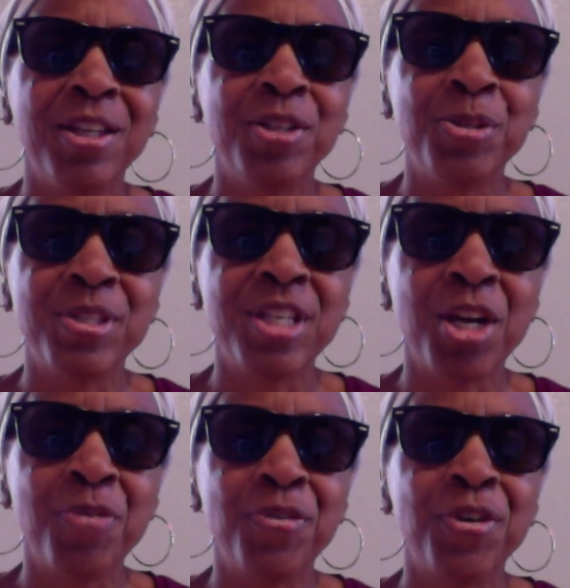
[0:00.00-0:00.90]

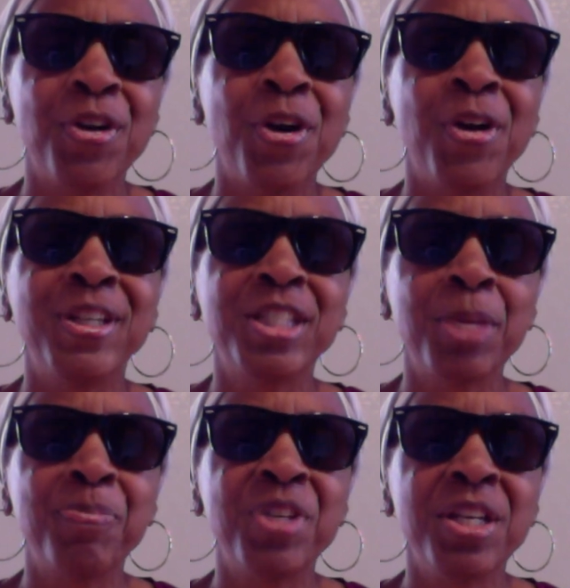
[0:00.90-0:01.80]
yourself, or
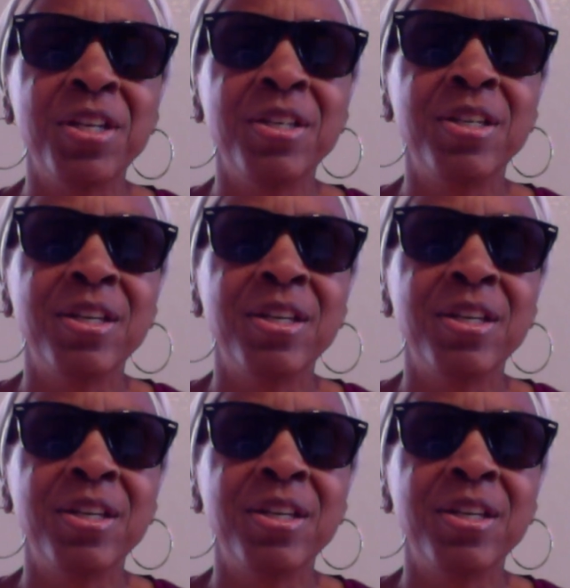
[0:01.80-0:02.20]
accepting